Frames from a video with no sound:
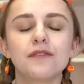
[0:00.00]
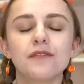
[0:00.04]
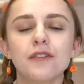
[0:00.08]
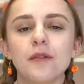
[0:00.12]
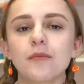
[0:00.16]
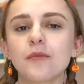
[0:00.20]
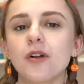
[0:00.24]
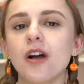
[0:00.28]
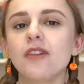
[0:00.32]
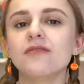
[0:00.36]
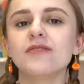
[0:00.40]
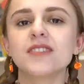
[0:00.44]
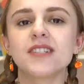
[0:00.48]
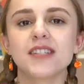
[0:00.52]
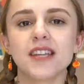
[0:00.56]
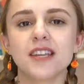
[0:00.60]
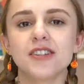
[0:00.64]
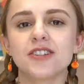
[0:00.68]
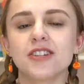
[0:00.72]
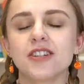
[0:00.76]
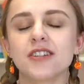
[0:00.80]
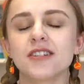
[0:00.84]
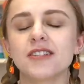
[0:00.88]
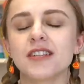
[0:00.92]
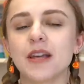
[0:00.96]
From
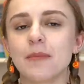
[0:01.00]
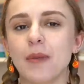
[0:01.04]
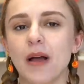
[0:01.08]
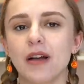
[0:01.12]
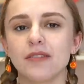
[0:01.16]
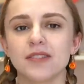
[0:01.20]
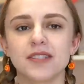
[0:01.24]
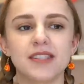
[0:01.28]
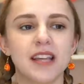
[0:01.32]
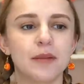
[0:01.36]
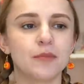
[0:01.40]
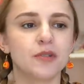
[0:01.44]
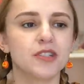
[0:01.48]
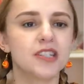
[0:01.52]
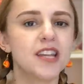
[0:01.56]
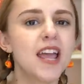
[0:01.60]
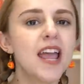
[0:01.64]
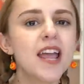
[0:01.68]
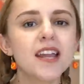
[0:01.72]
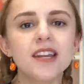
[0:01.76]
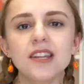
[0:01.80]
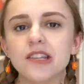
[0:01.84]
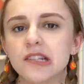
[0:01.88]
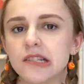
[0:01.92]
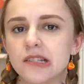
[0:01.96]
conversations about
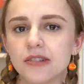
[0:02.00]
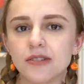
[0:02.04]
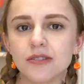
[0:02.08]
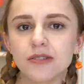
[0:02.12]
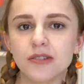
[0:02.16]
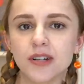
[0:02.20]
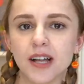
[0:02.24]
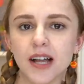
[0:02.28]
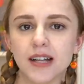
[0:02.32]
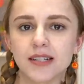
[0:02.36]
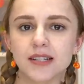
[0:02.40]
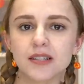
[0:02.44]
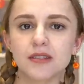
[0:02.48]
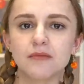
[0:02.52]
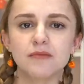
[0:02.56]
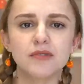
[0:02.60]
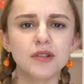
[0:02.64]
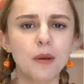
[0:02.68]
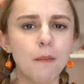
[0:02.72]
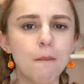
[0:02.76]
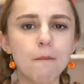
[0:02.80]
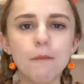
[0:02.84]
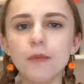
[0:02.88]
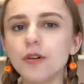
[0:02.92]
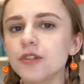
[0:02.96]
simultaneous
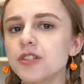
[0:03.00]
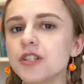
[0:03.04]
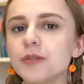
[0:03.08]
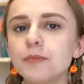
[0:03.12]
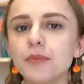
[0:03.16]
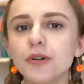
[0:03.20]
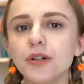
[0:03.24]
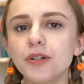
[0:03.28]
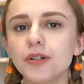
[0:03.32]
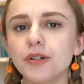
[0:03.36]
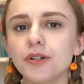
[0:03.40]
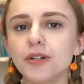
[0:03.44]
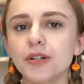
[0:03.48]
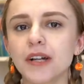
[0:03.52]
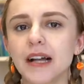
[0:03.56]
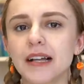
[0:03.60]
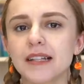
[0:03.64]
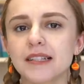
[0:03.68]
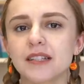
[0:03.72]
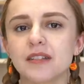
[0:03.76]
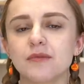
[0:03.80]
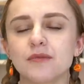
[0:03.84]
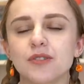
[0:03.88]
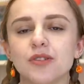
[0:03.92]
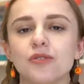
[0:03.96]
orgasms, multiple
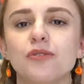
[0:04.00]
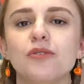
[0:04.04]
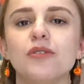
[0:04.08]
orgasms,